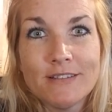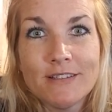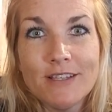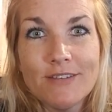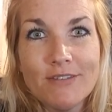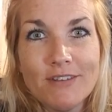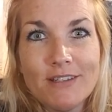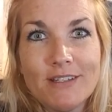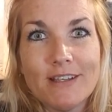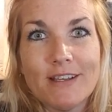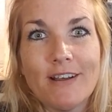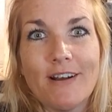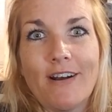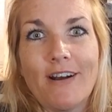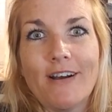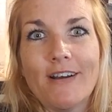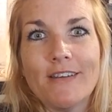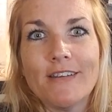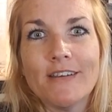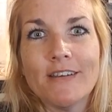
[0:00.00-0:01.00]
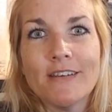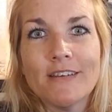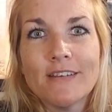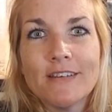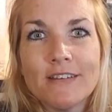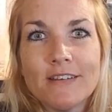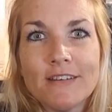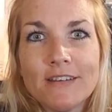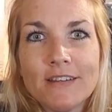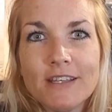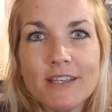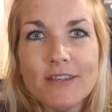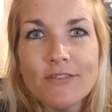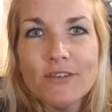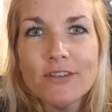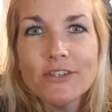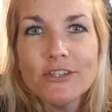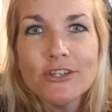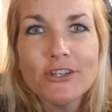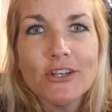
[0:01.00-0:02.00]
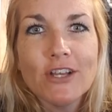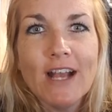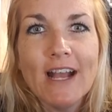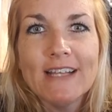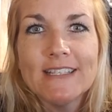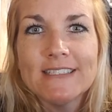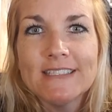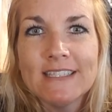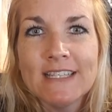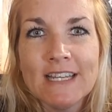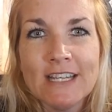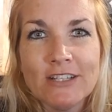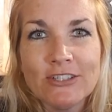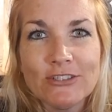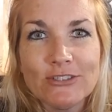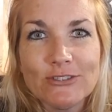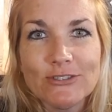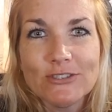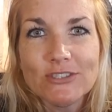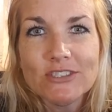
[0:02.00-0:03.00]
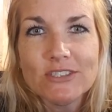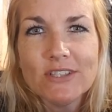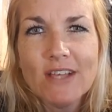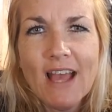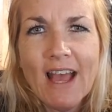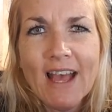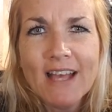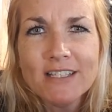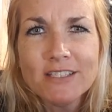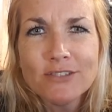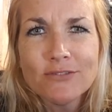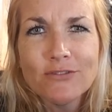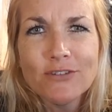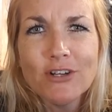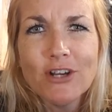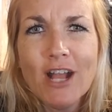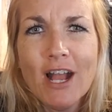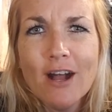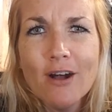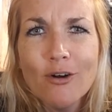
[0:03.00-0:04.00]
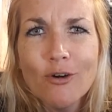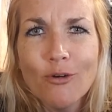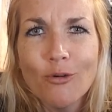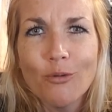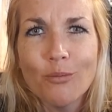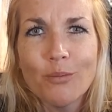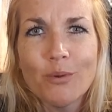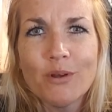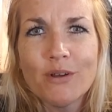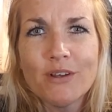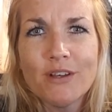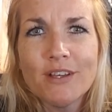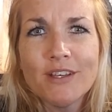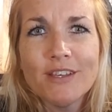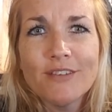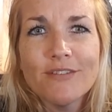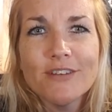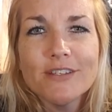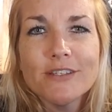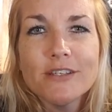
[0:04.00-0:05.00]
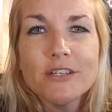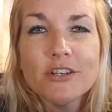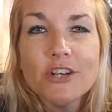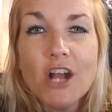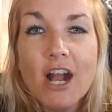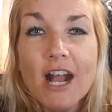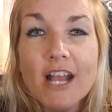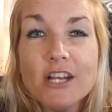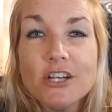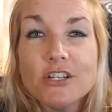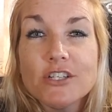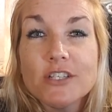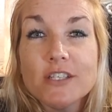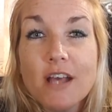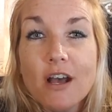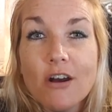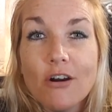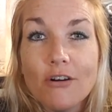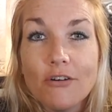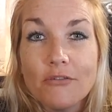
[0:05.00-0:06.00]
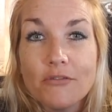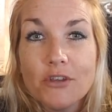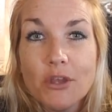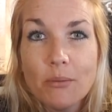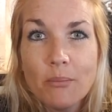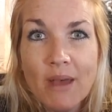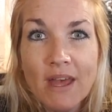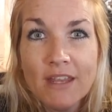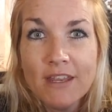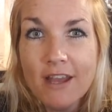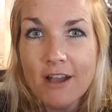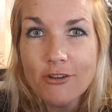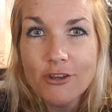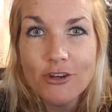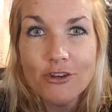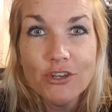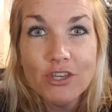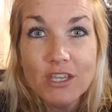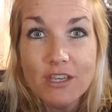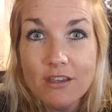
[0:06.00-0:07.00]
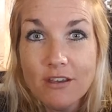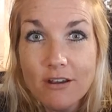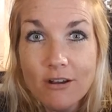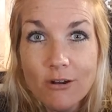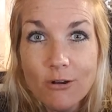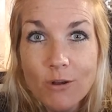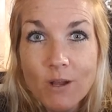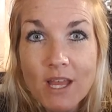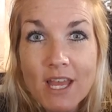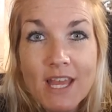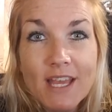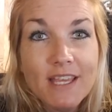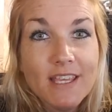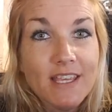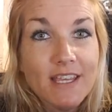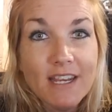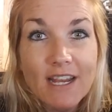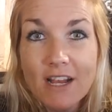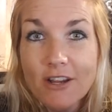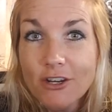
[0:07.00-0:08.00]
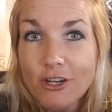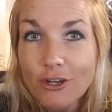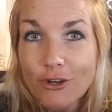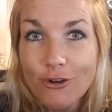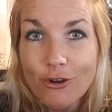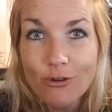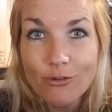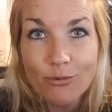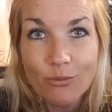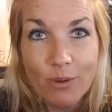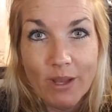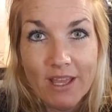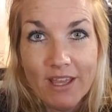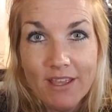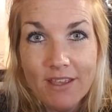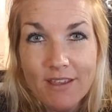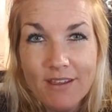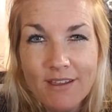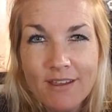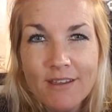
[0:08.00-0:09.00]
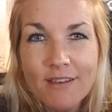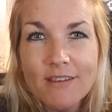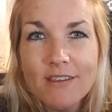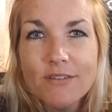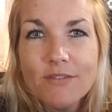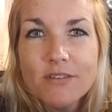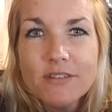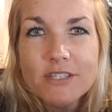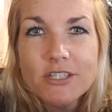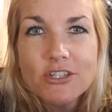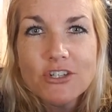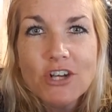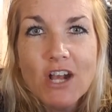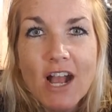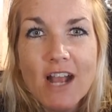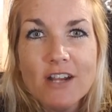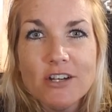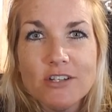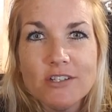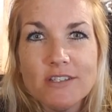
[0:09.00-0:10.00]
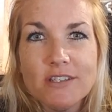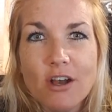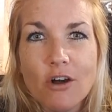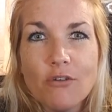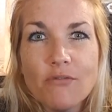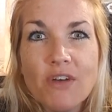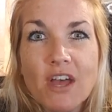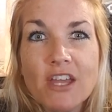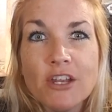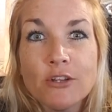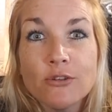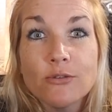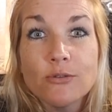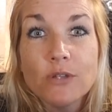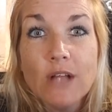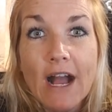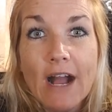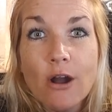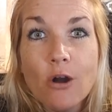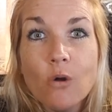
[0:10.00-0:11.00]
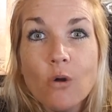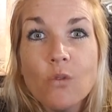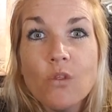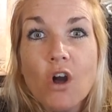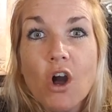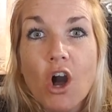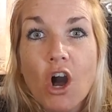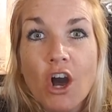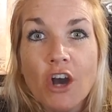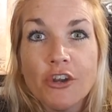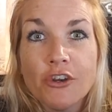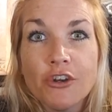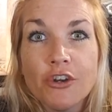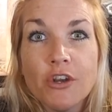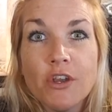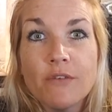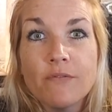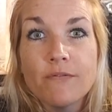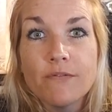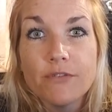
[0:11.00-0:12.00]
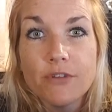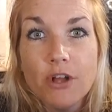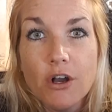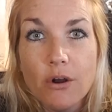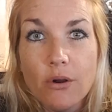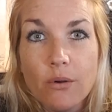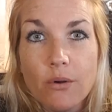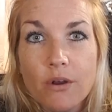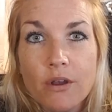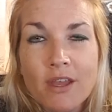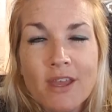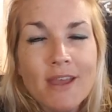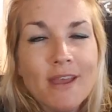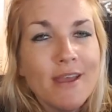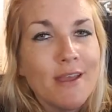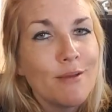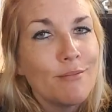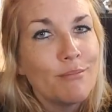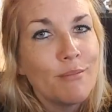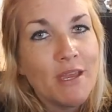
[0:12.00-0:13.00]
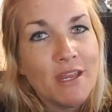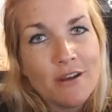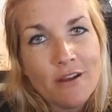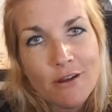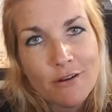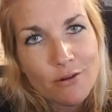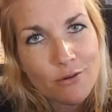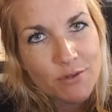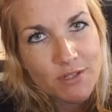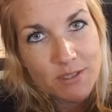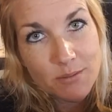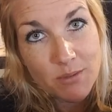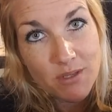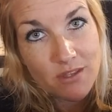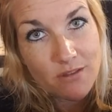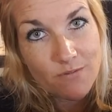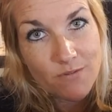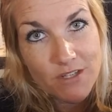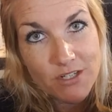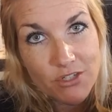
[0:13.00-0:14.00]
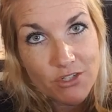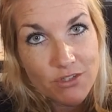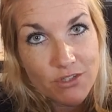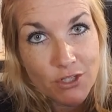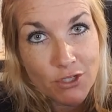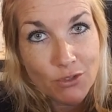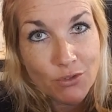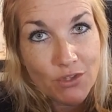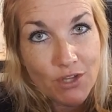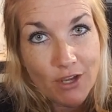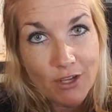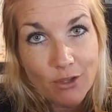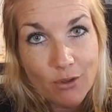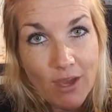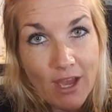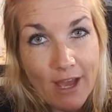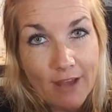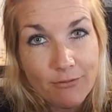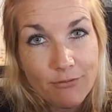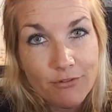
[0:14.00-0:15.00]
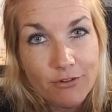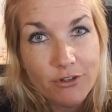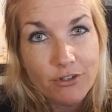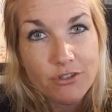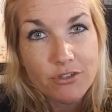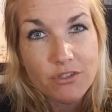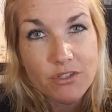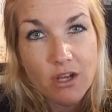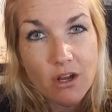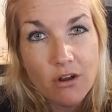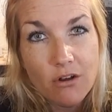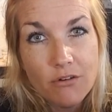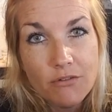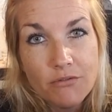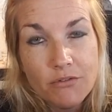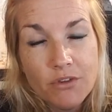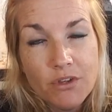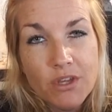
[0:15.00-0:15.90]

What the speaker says: Give it to God. Give it to your guides and angels. Ask for help. Give it to your higher self. Command out your ego. Get out of your own way. Give it to your higher self and allow the honor and flow. It may not always be the vision that you thought you had for yourself,